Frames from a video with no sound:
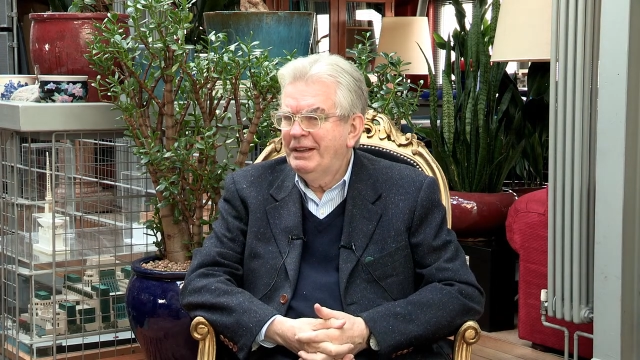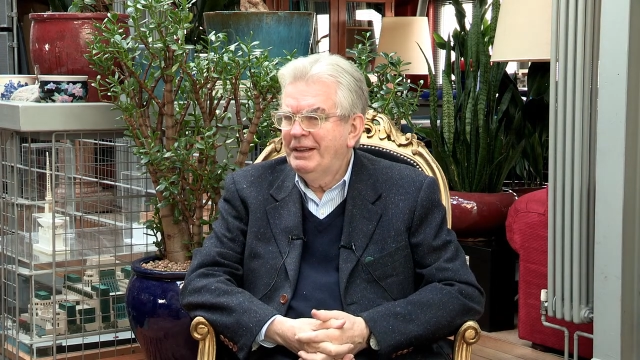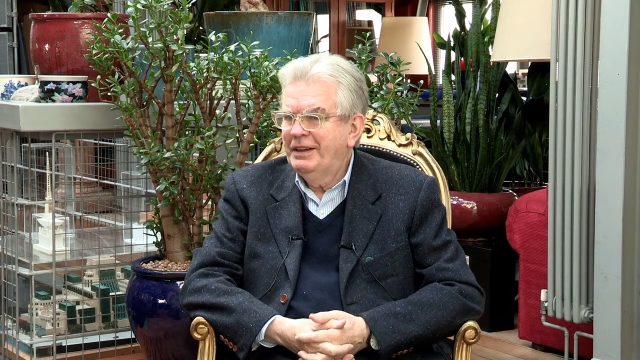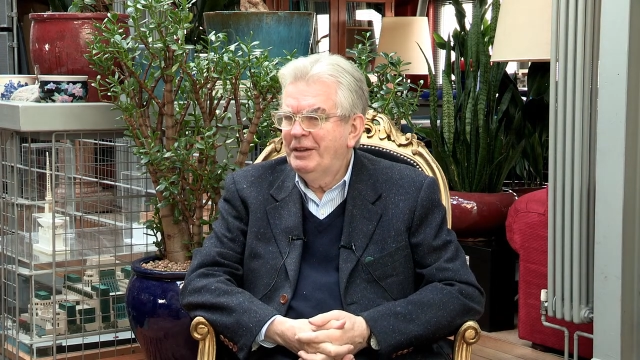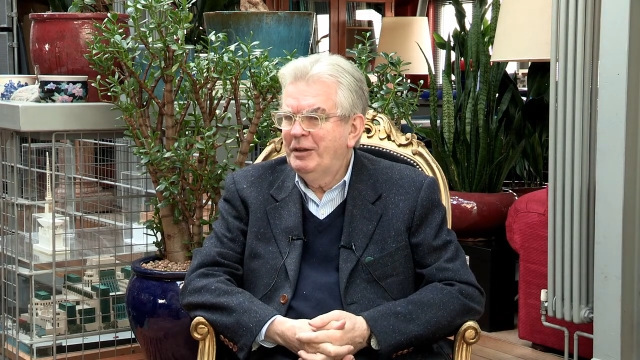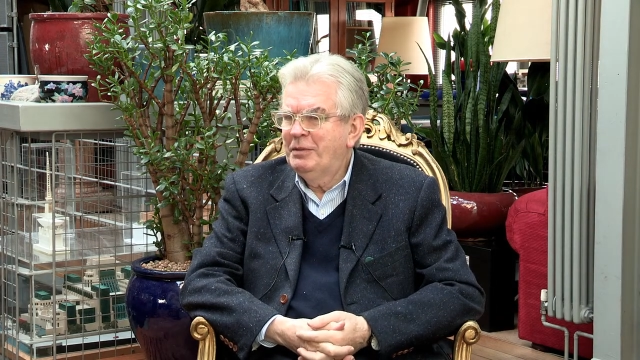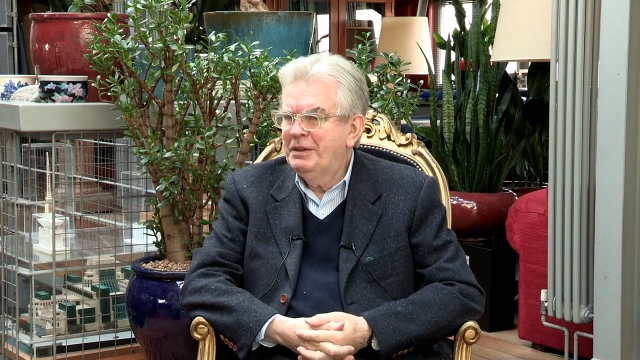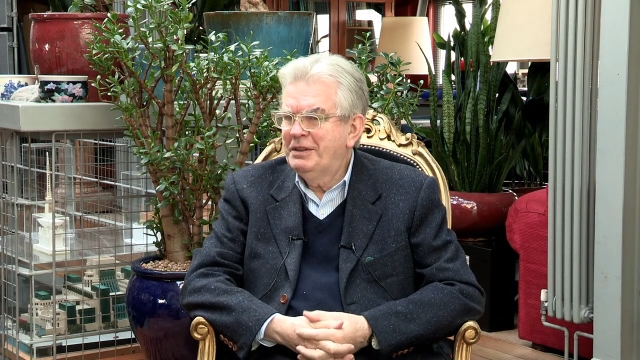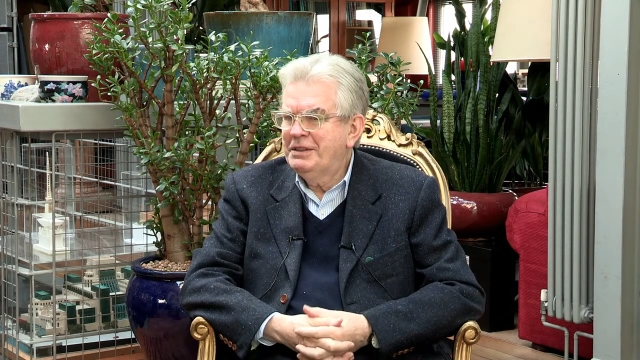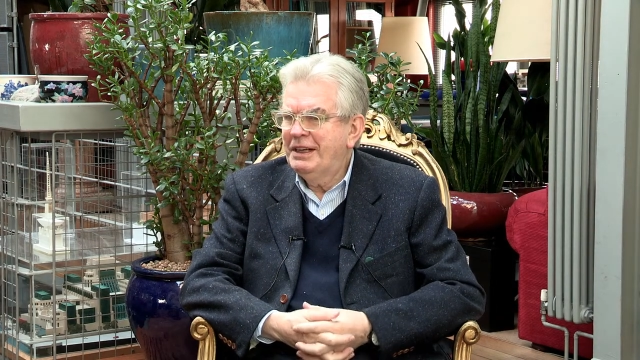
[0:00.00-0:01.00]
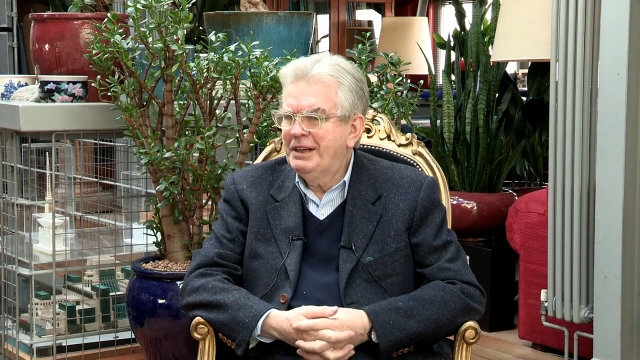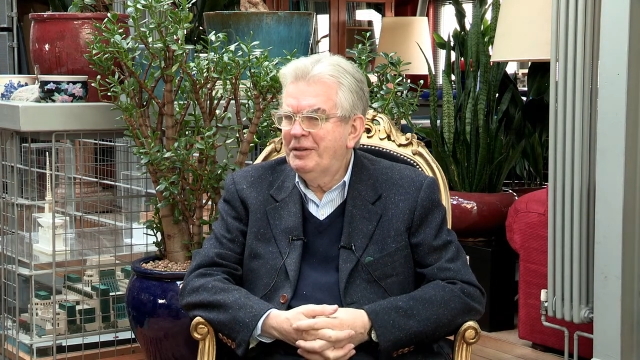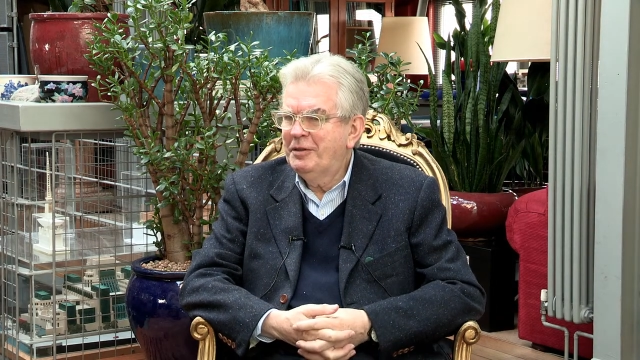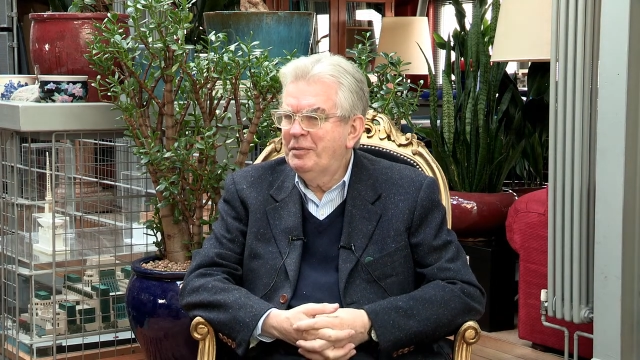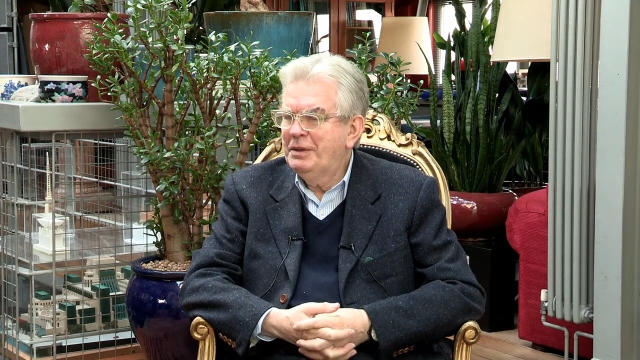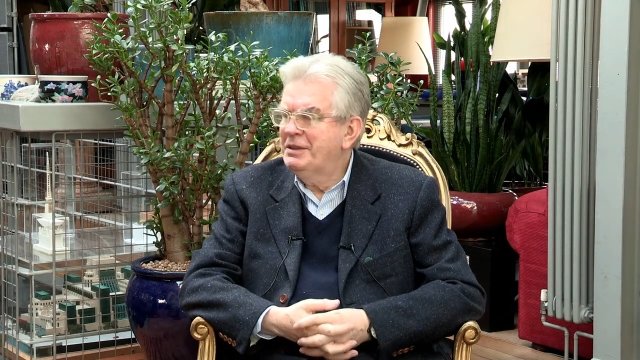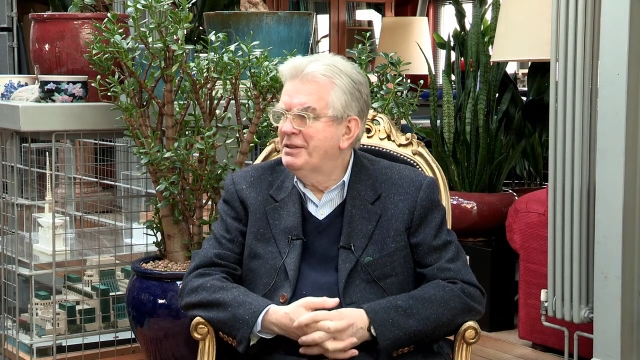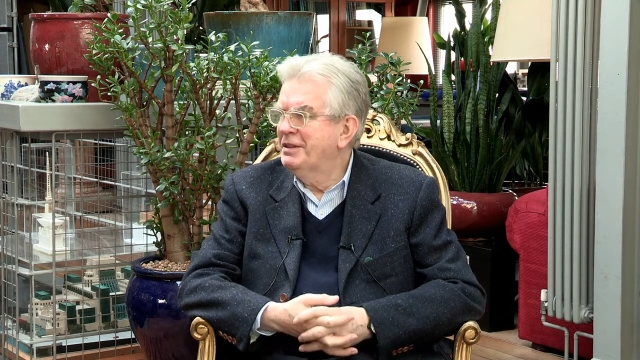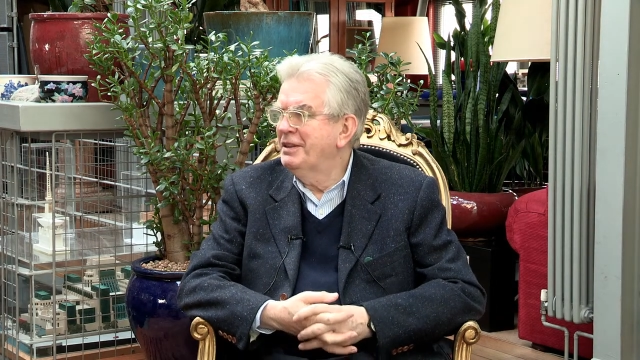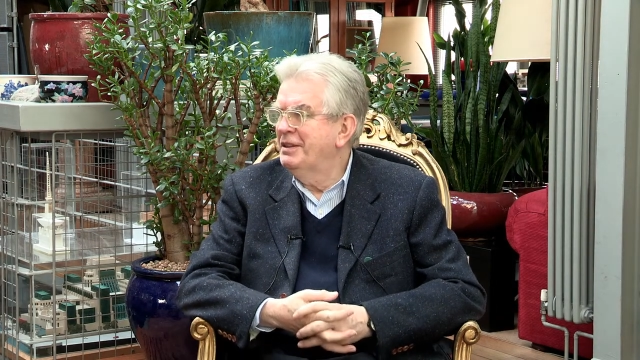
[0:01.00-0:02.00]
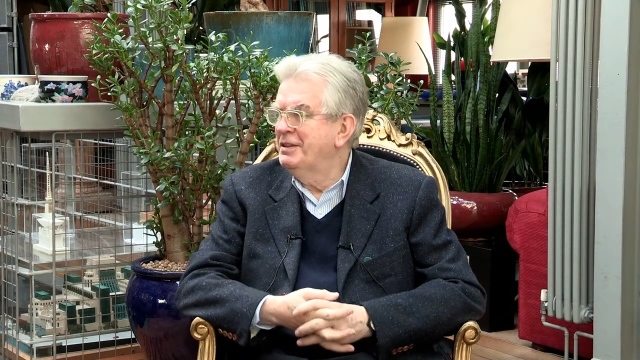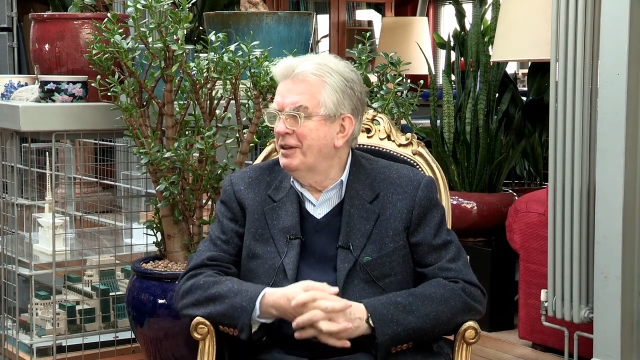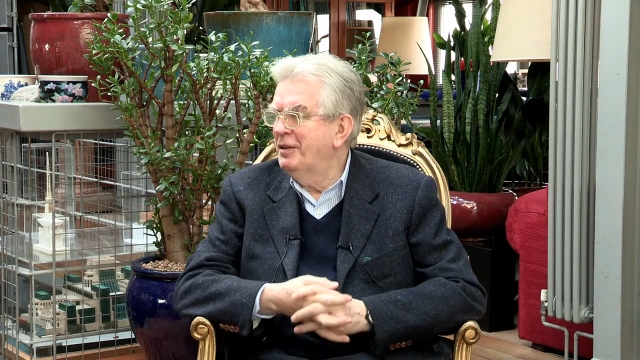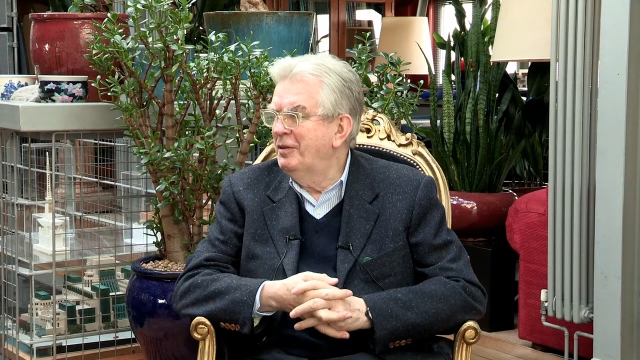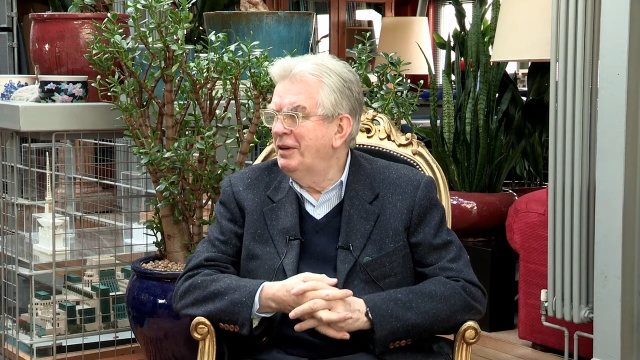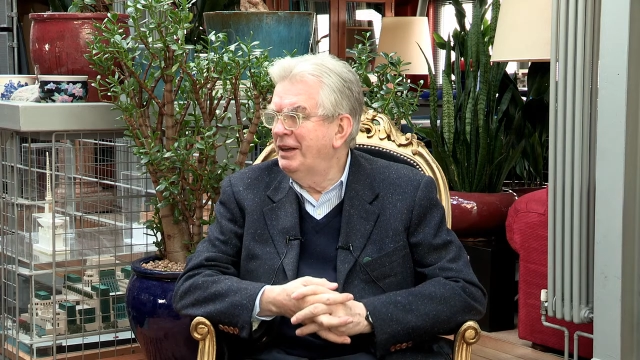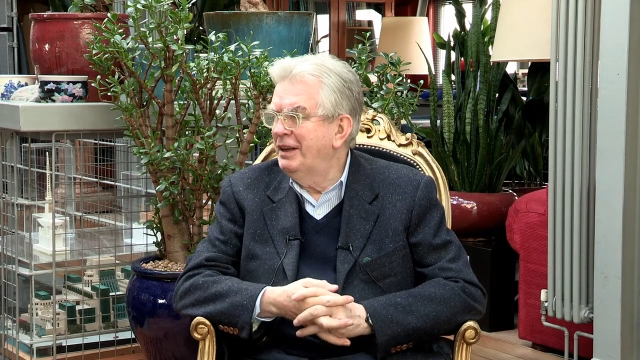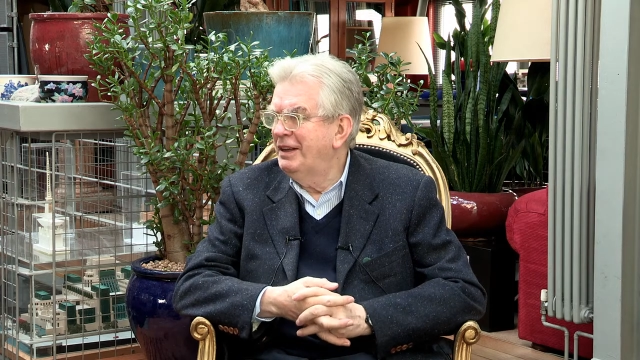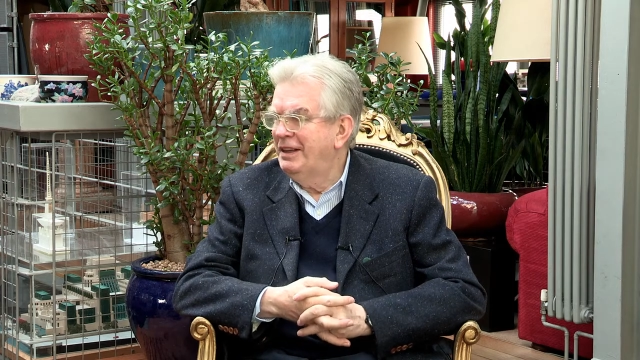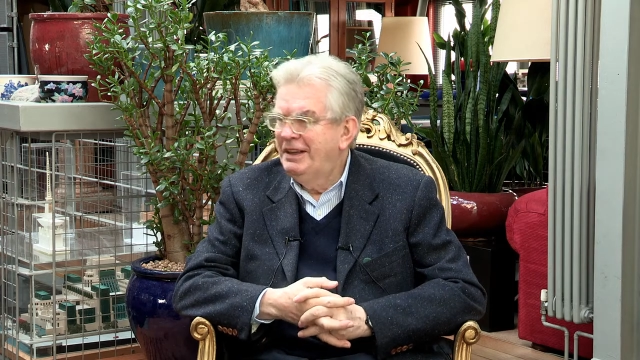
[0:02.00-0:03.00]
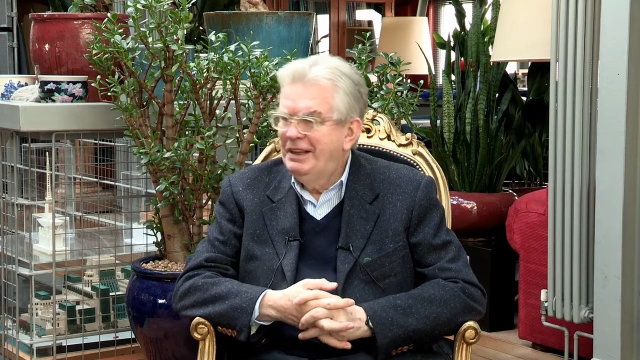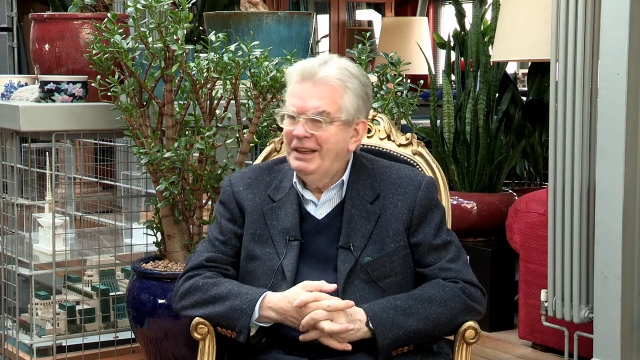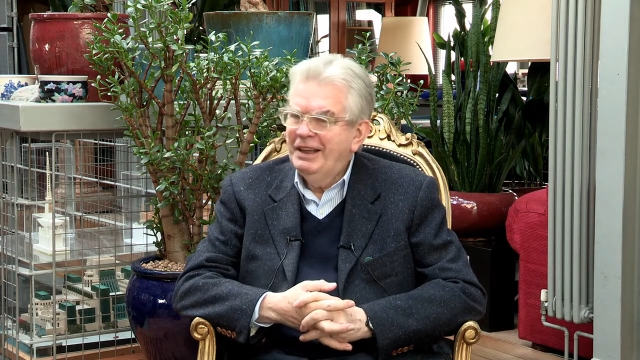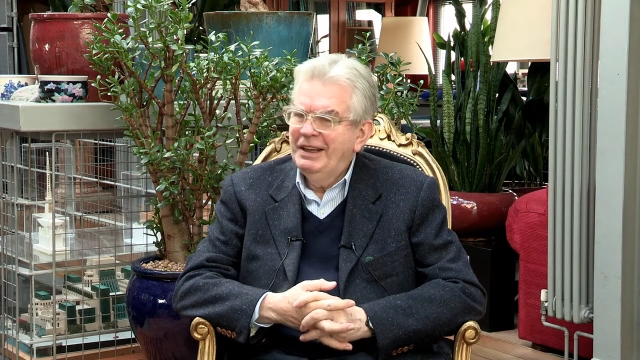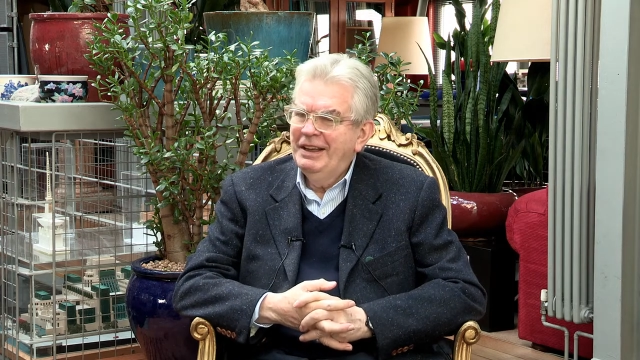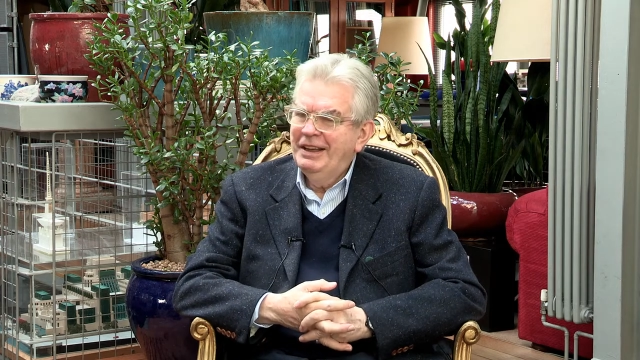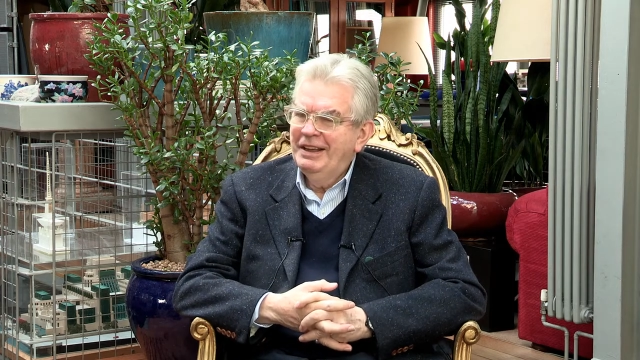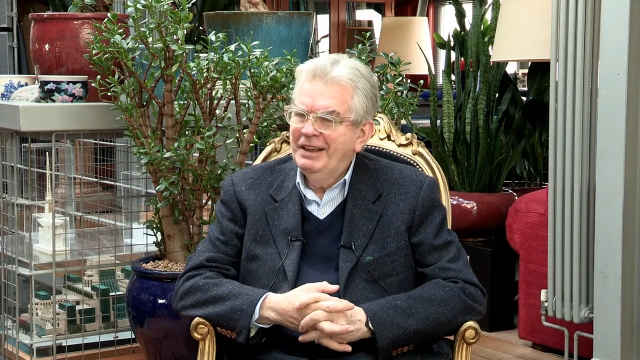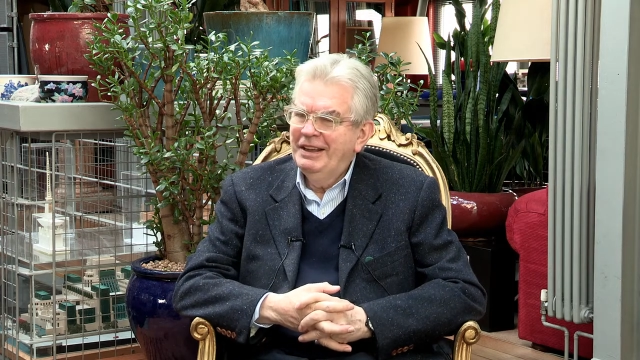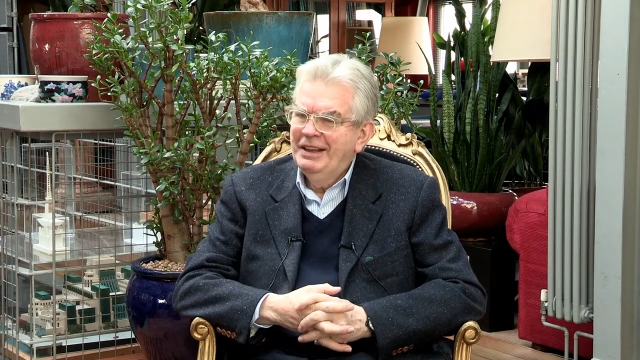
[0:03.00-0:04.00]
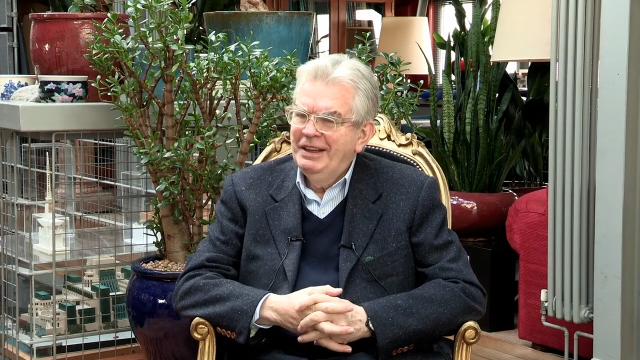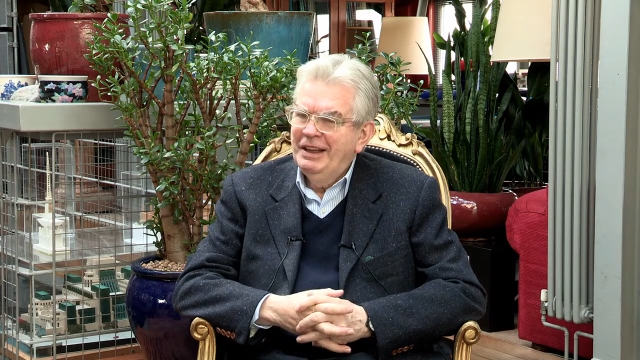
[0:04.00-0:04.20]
That Urban Design Group is only a